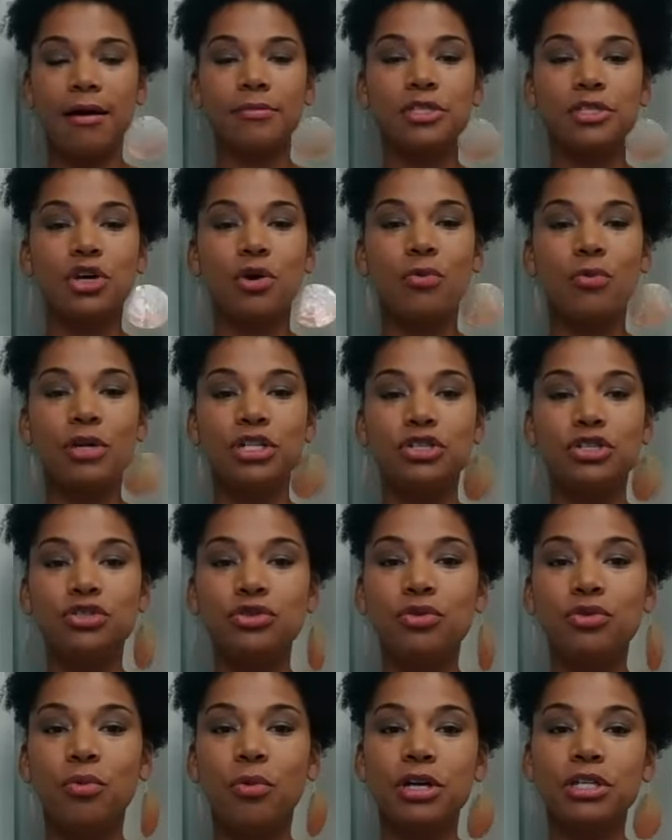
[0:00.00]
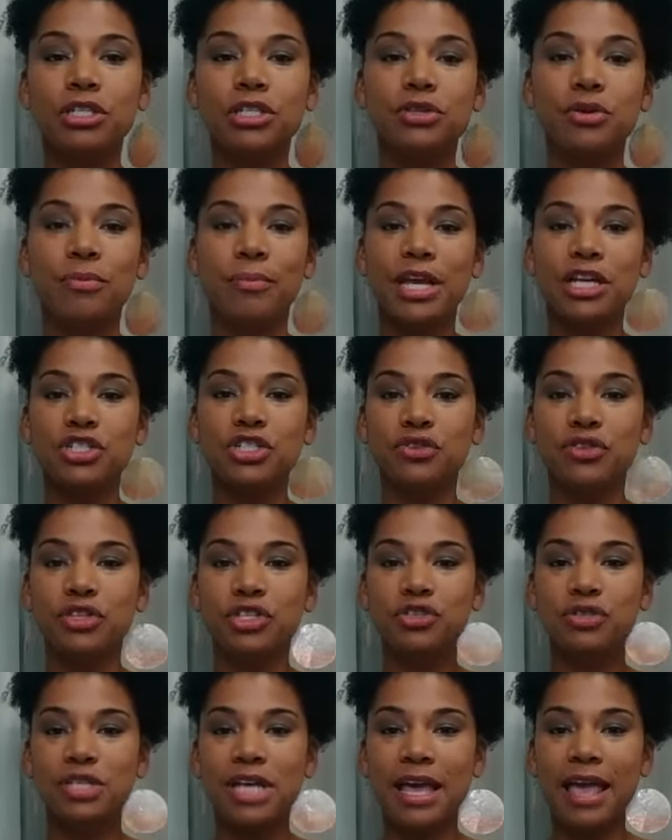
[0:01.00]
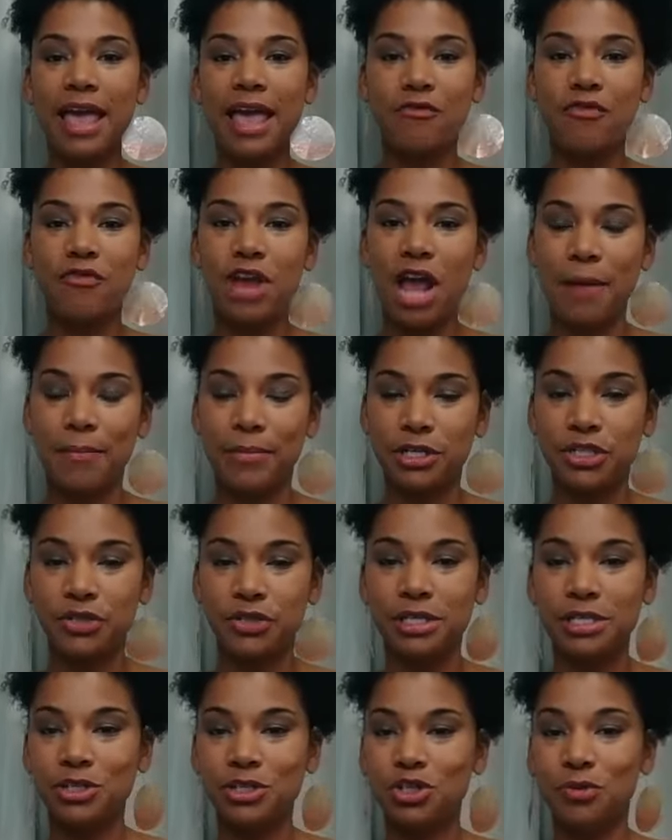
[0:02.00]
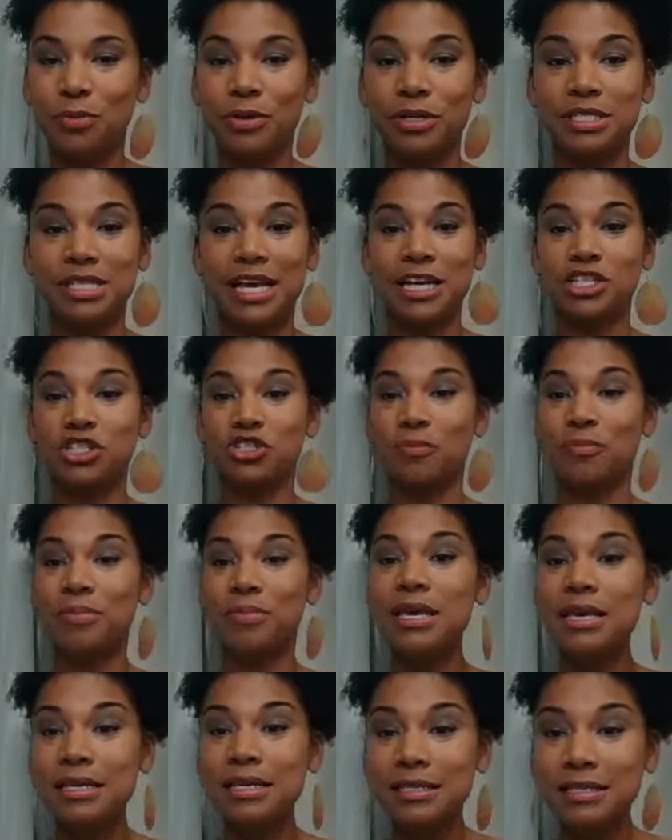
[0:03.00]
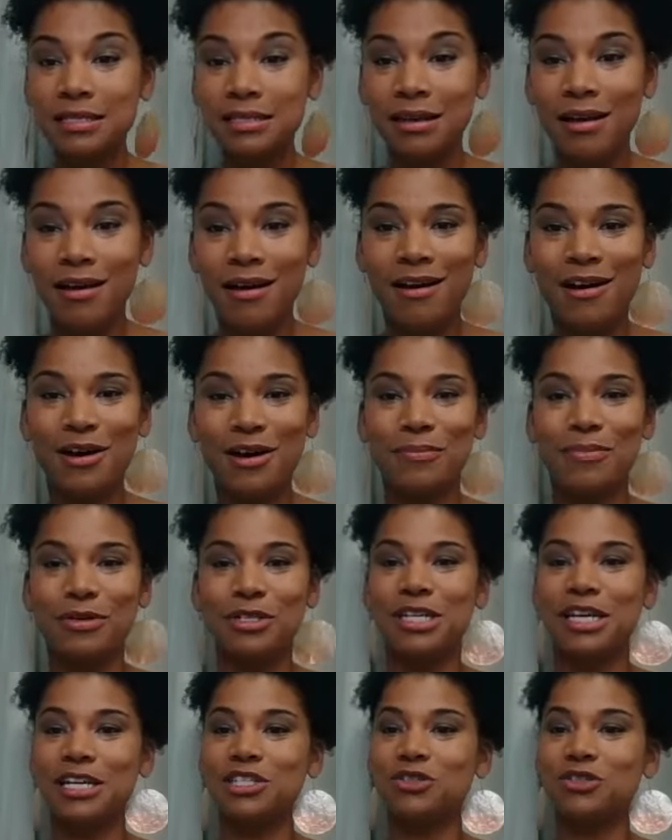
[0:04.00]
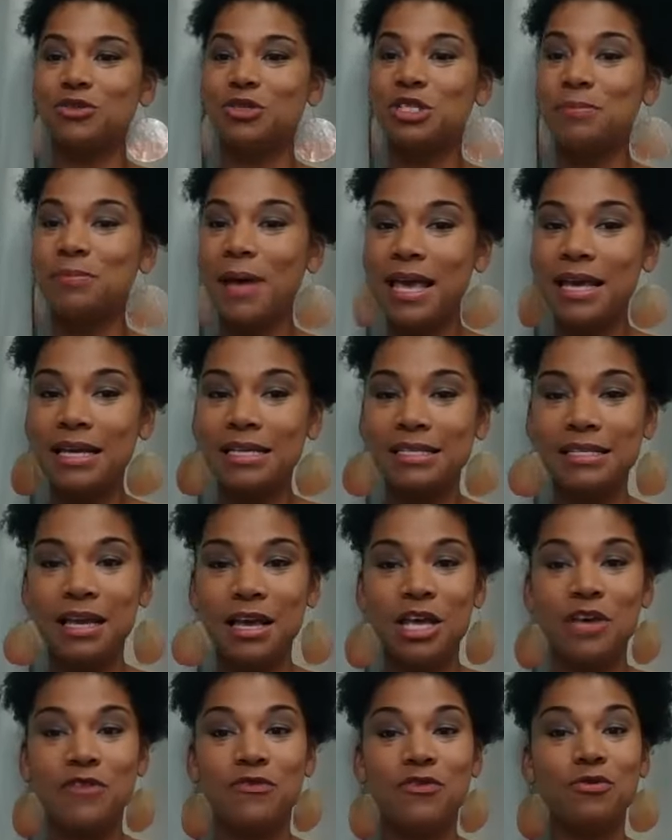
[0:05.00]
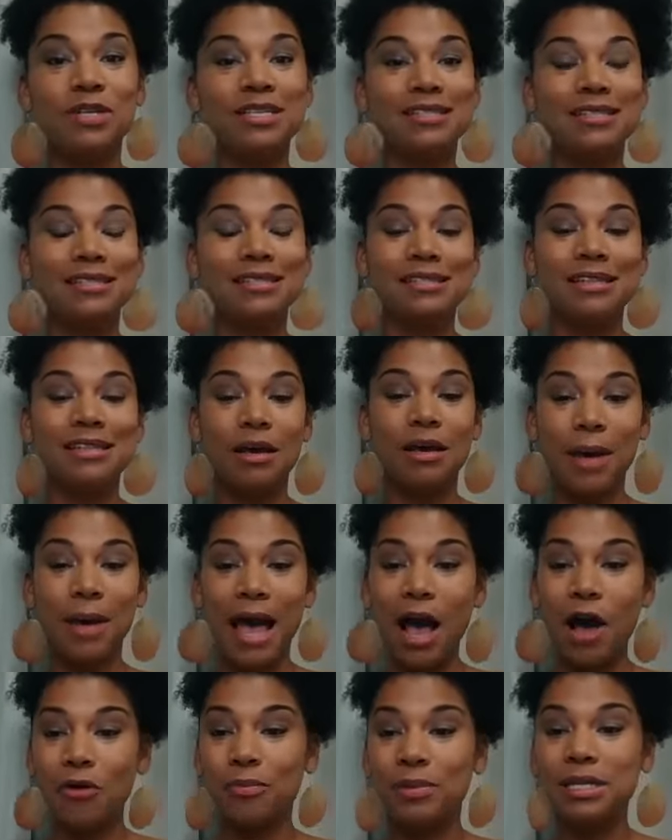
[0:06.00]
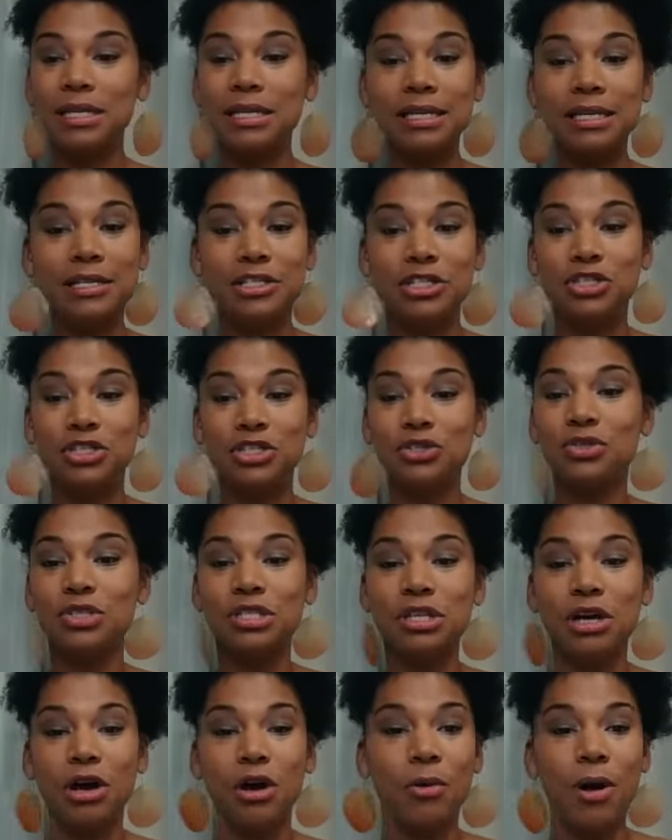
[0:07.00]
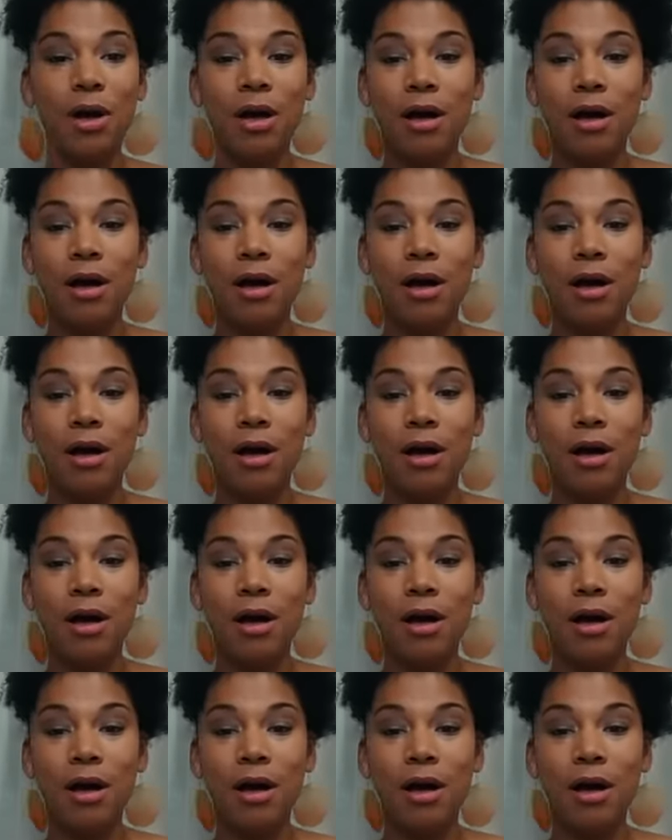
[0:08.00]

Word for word: So we do want you to make sure that you take every opportunity to protect your peace, protect your space. If you need to step out, please do so.